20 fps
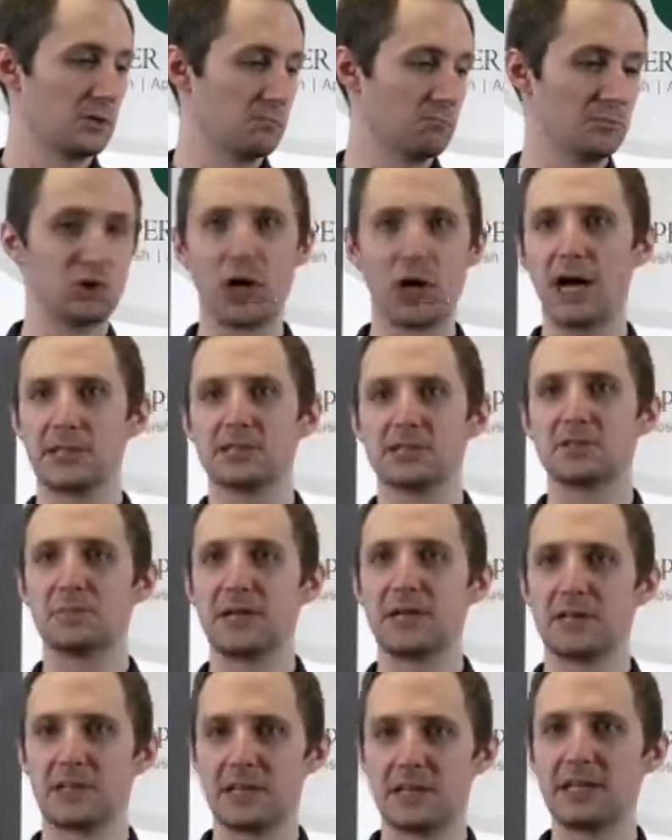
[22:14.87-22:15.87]
John
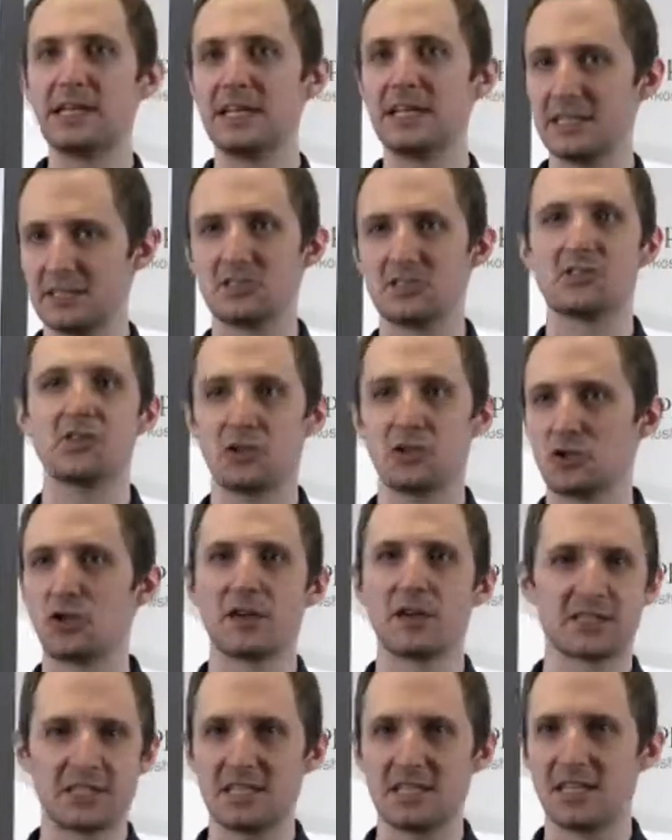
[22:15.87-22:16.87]
Smith is the
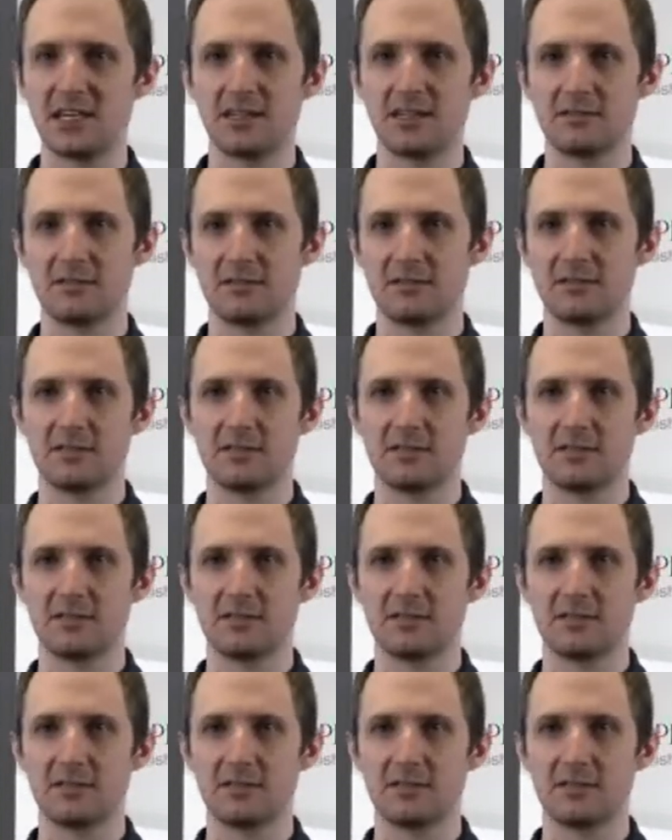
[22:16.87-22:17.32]
trustee.